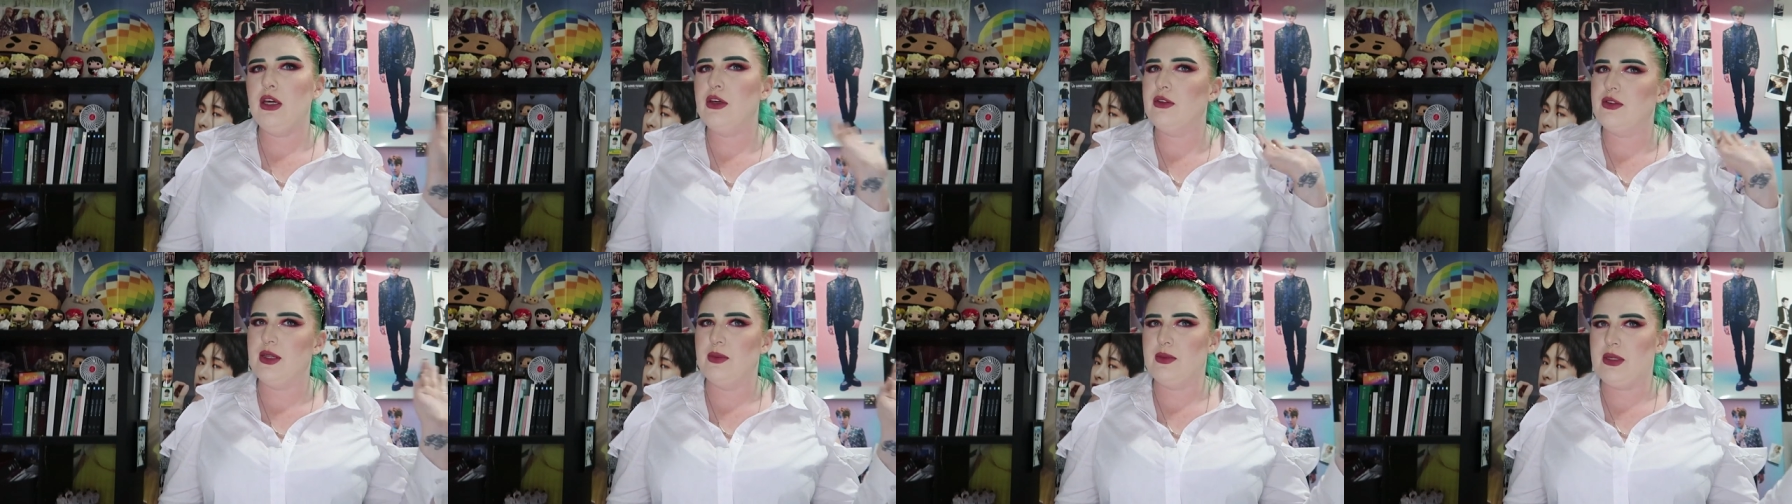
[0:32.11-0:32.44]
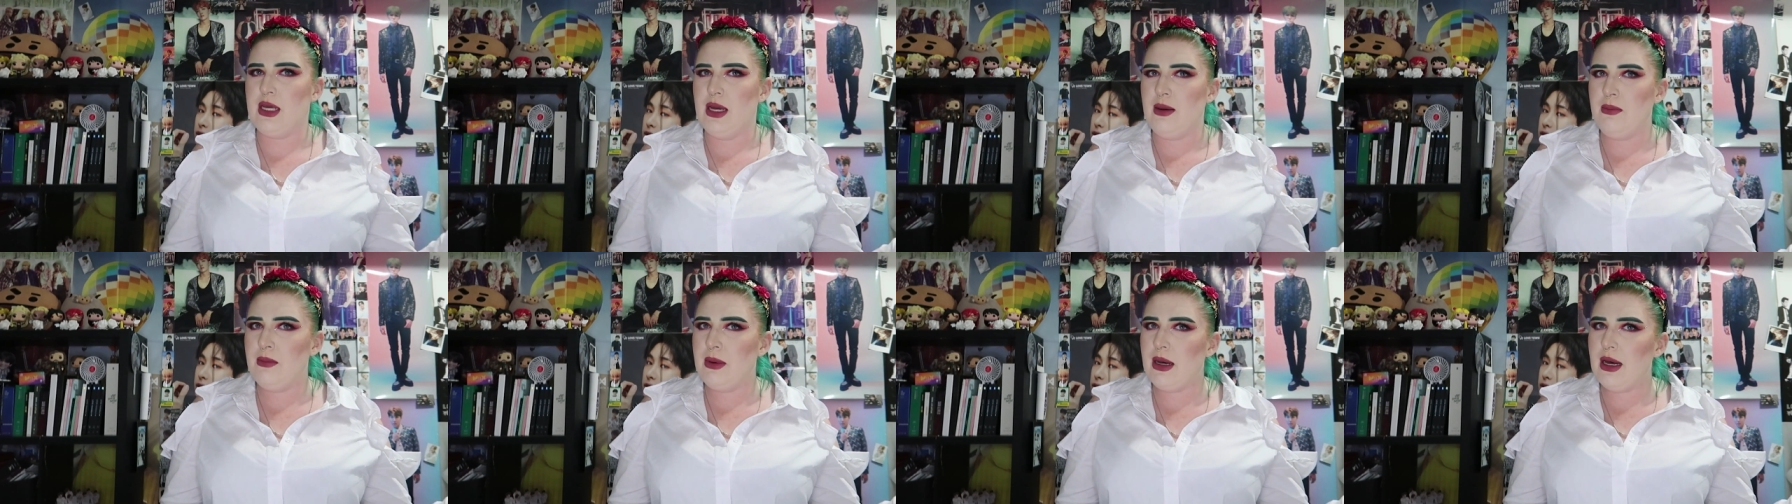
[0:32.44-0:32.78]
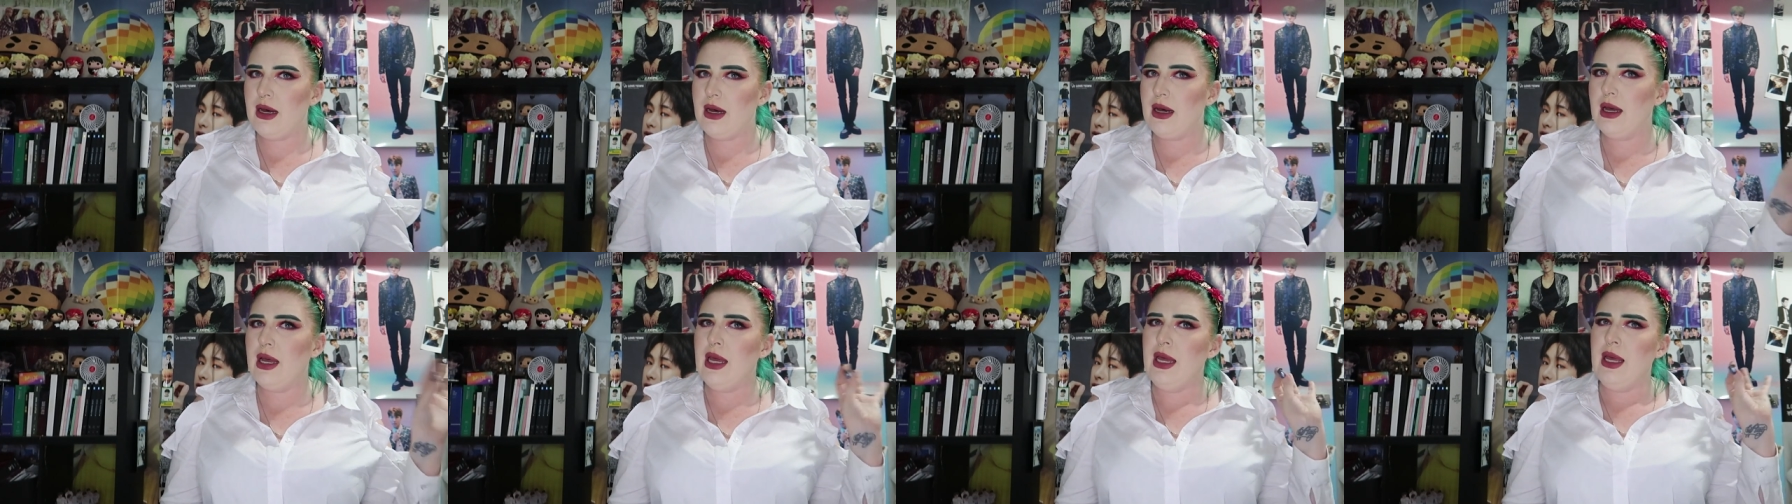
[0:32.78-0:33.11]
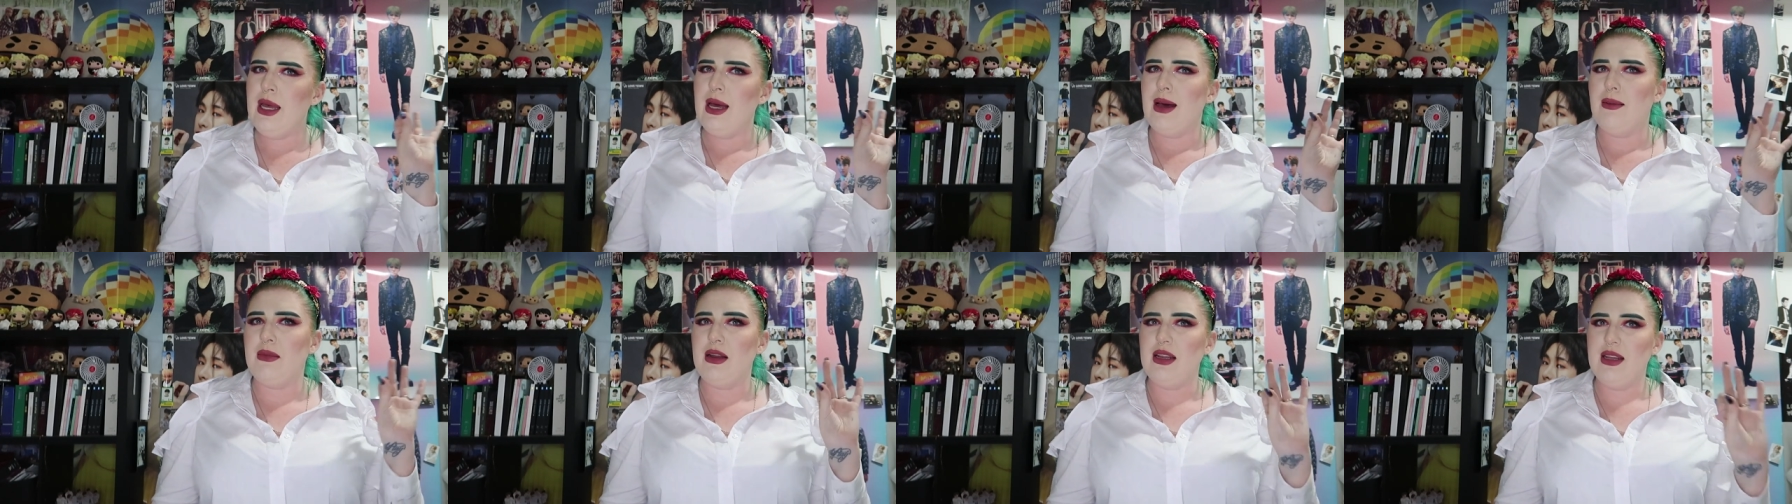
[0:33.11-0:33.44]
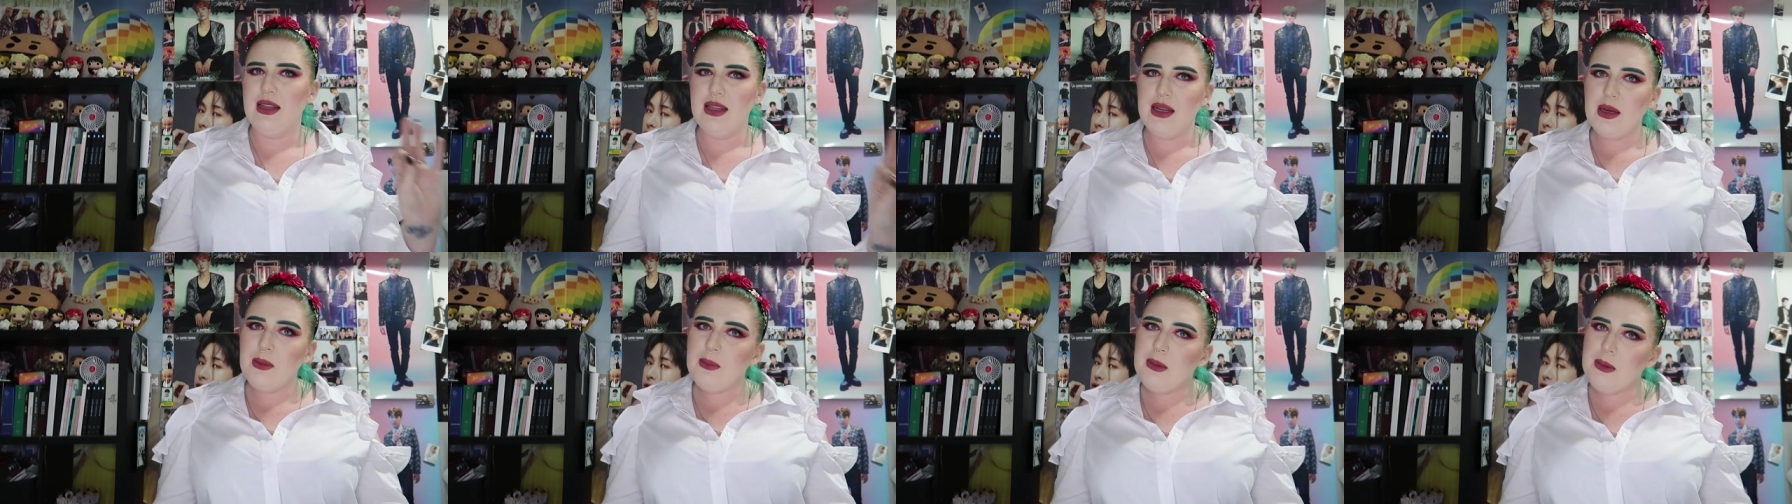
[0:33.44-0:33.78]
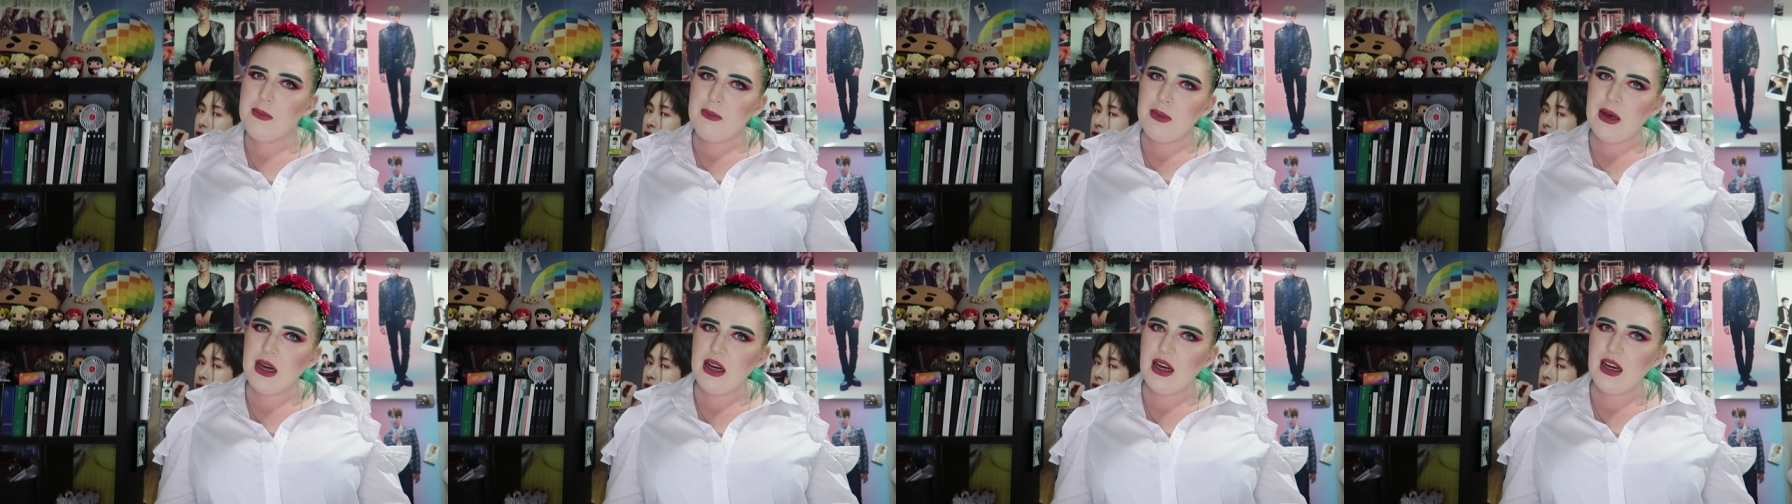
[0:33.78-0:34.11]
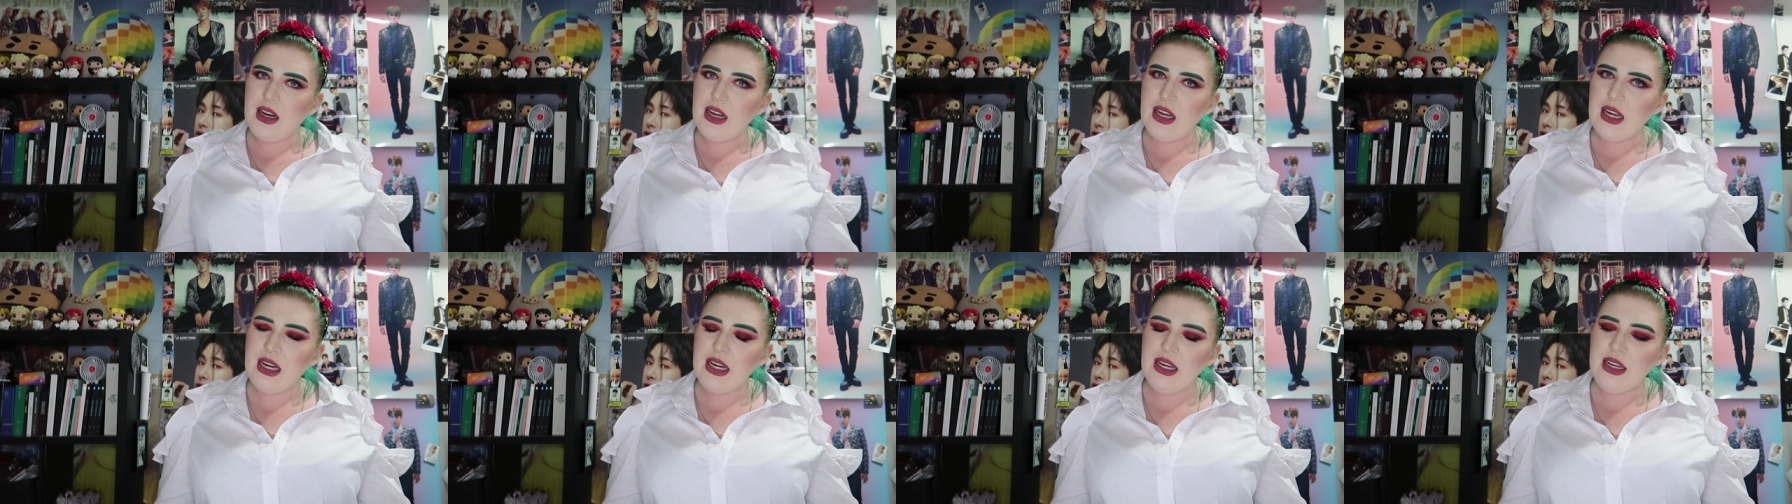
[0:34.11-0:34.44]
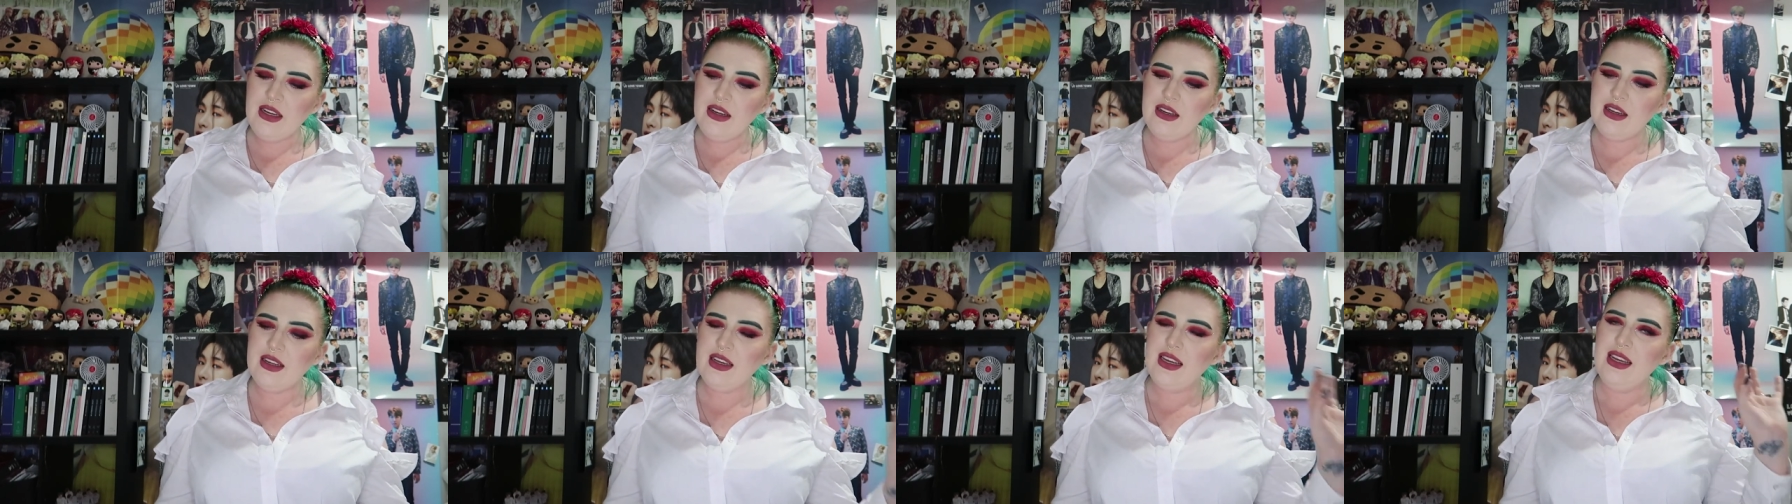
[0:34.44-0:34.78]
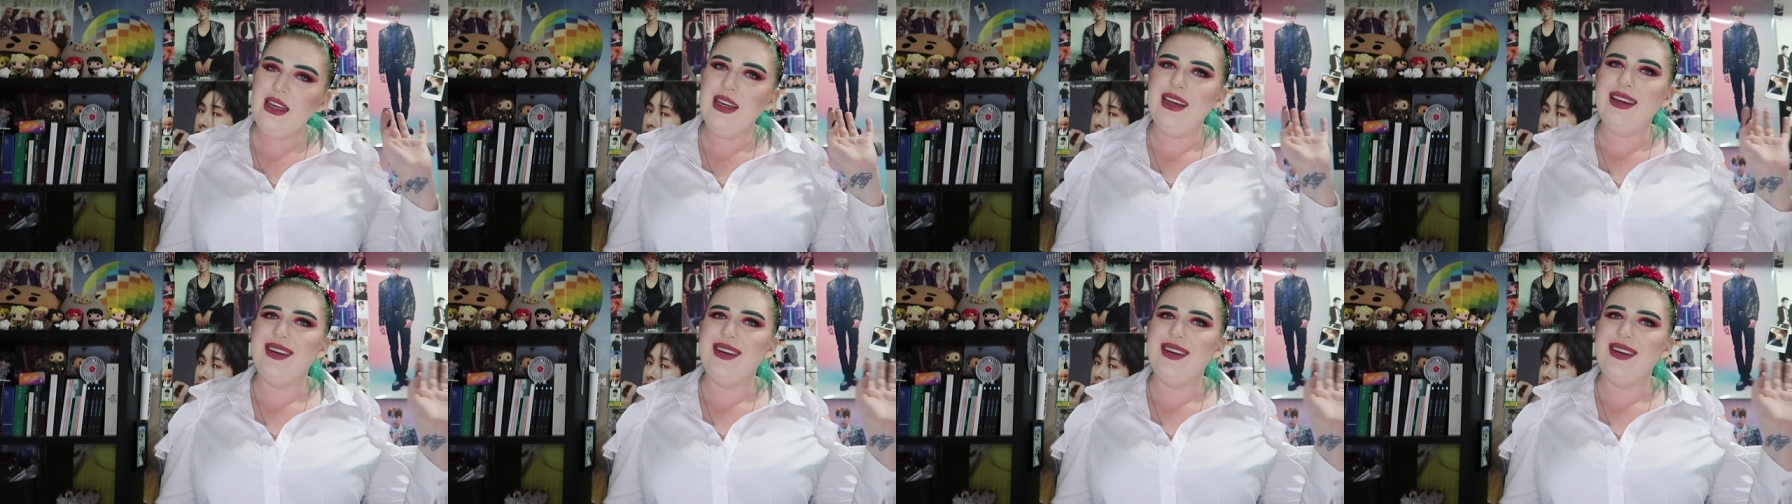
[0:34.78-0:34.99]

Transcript: of September. I'm a little bit behind.